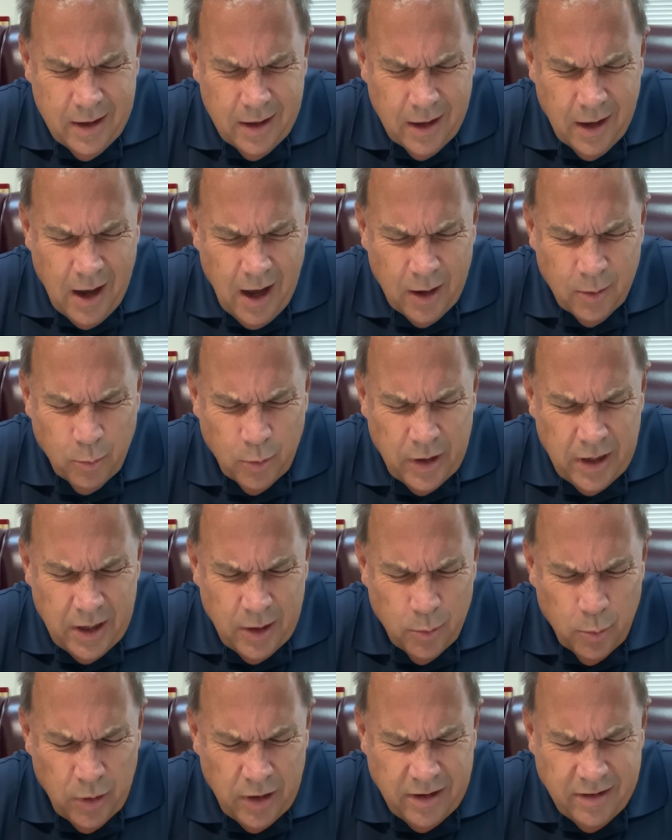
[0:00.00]
God,
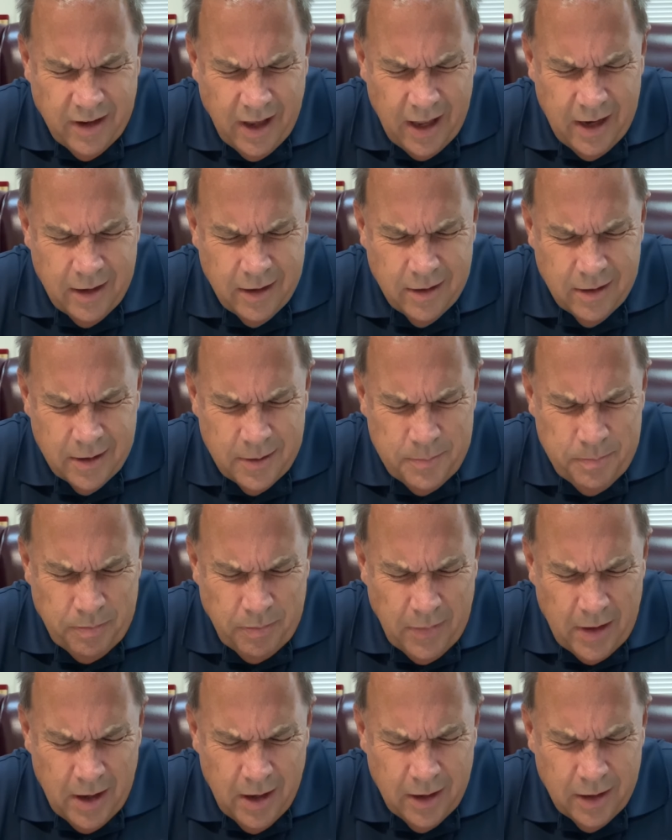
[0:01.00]
we tend to
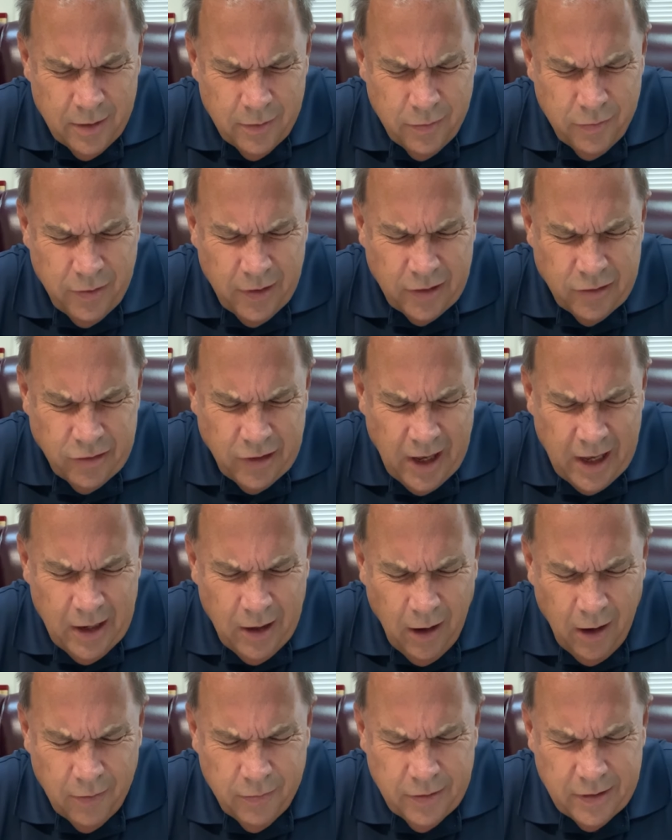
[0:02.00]
fixate
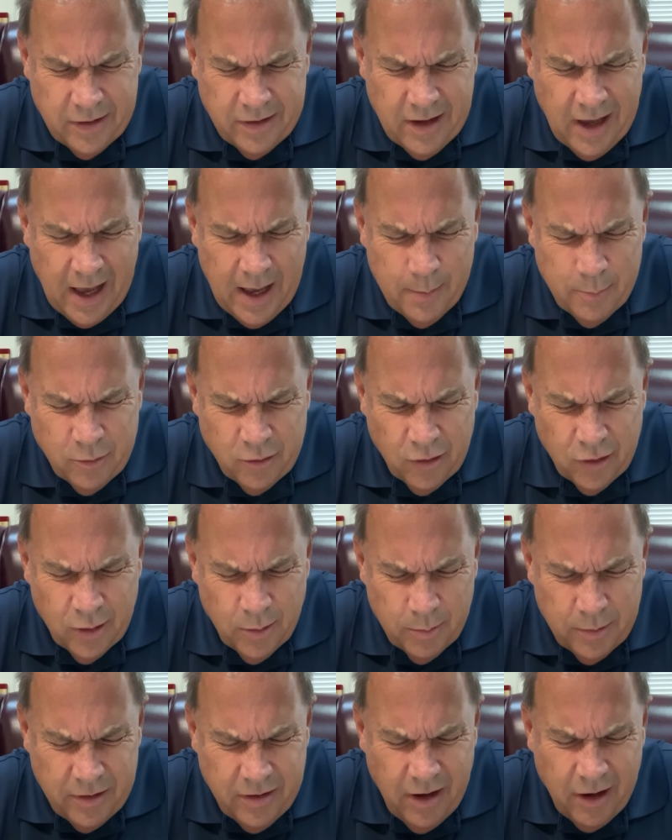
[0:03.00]
oftentimes on the
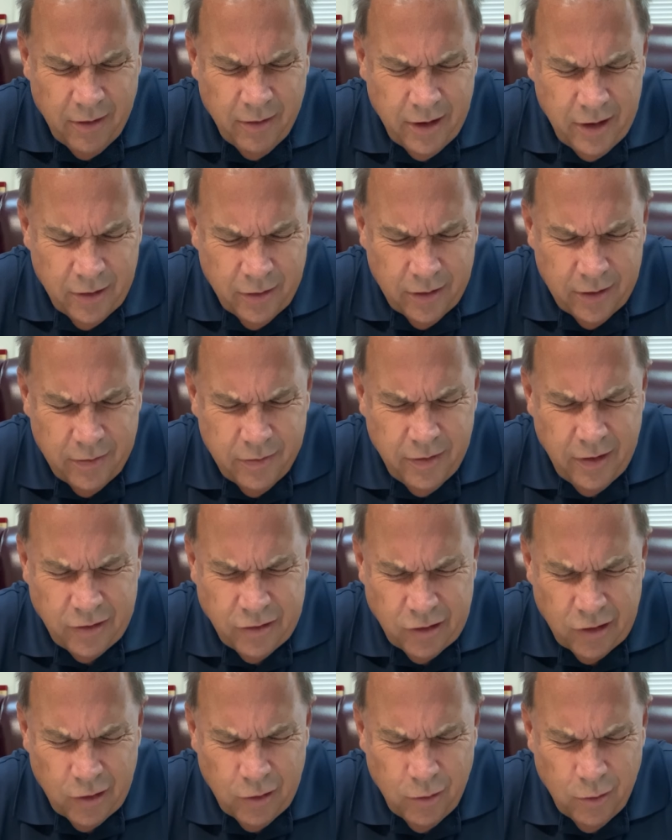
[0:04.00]
material and
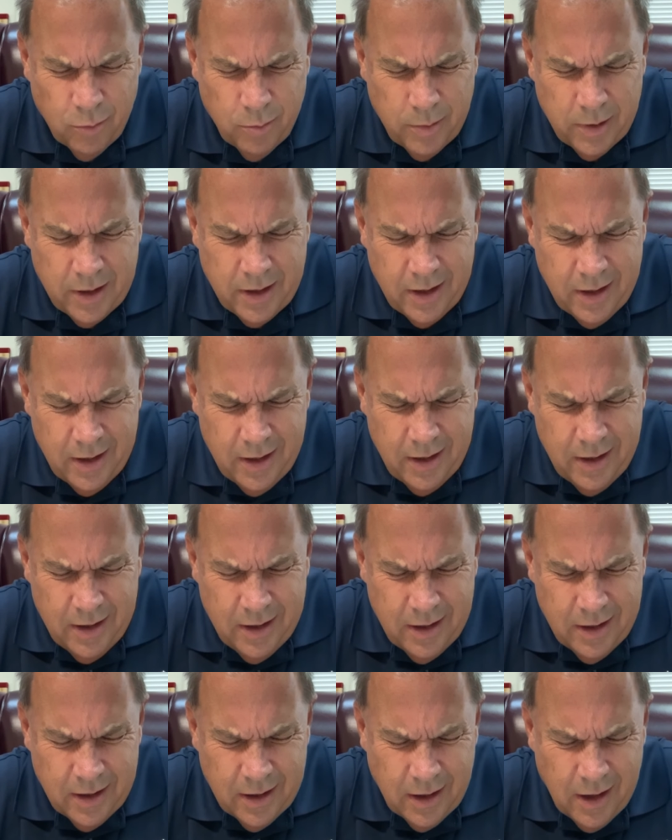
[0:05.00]
physical, but
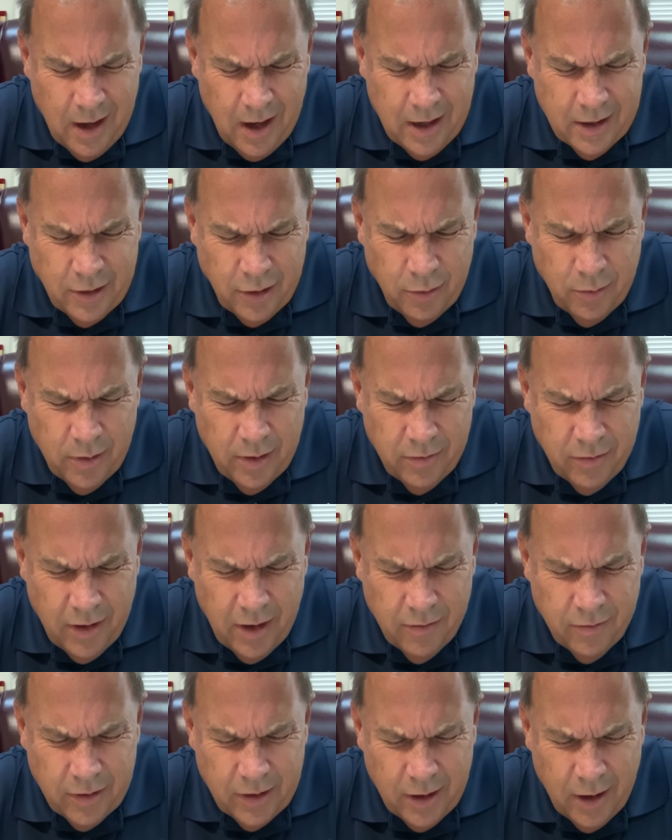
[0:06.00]
God, you have
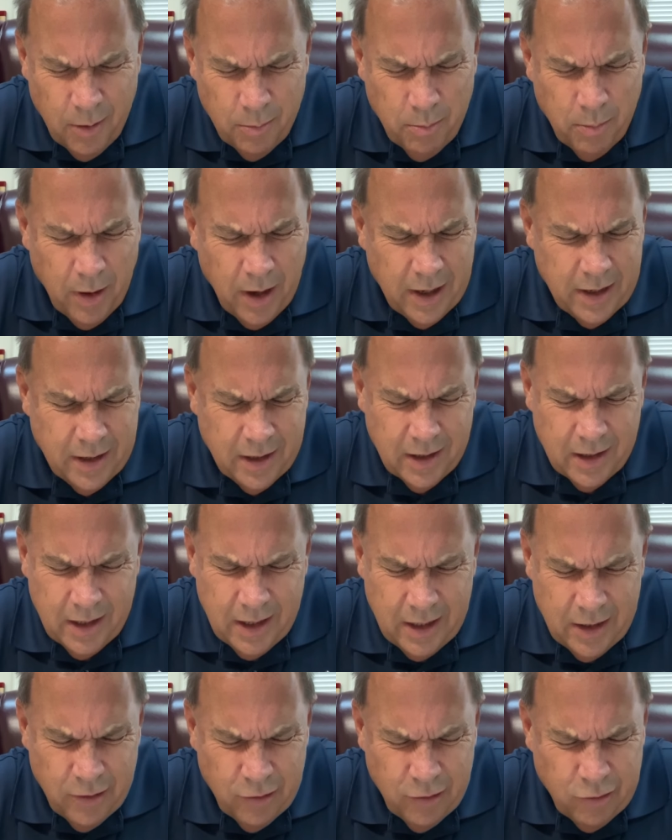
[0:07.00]
given
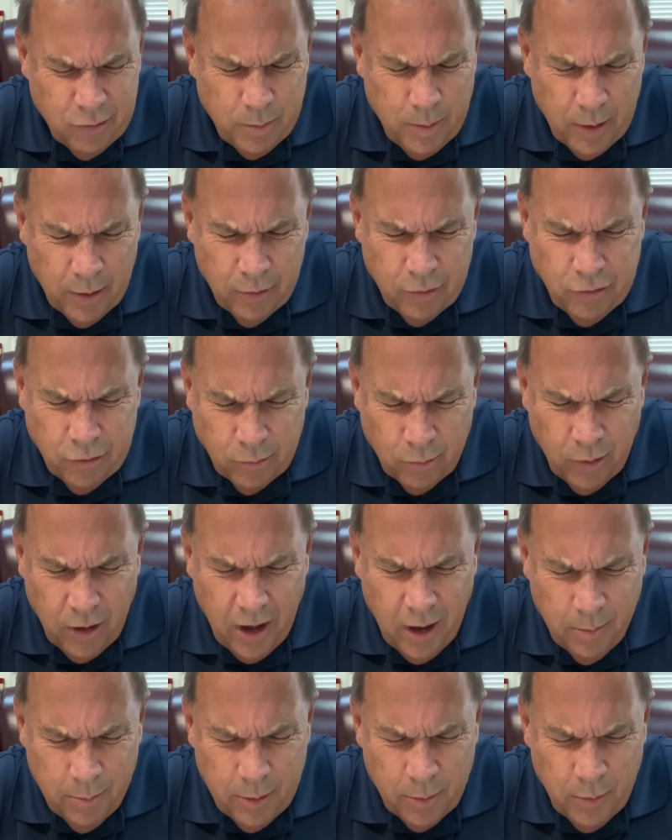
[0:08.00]
abundantly in the spiritual
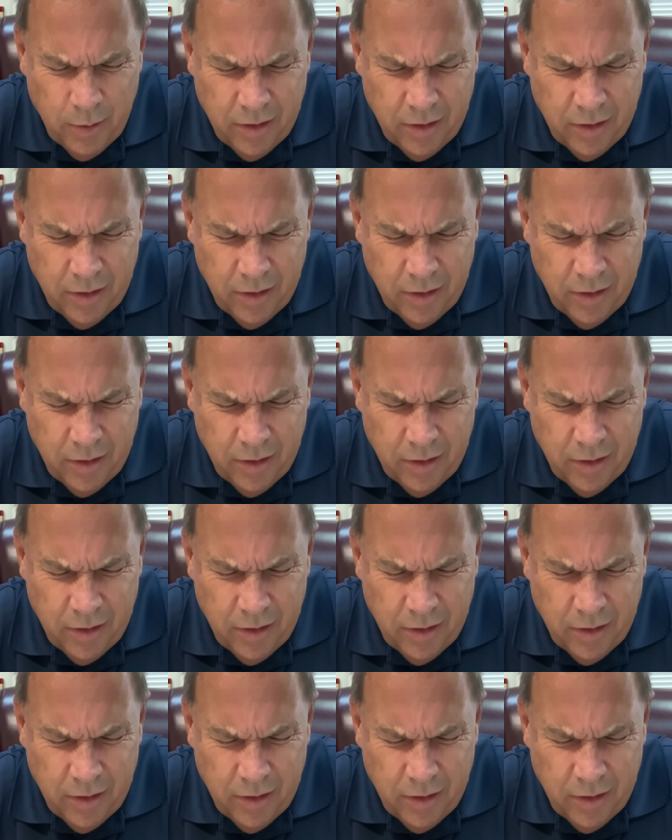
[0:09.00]
realm, and we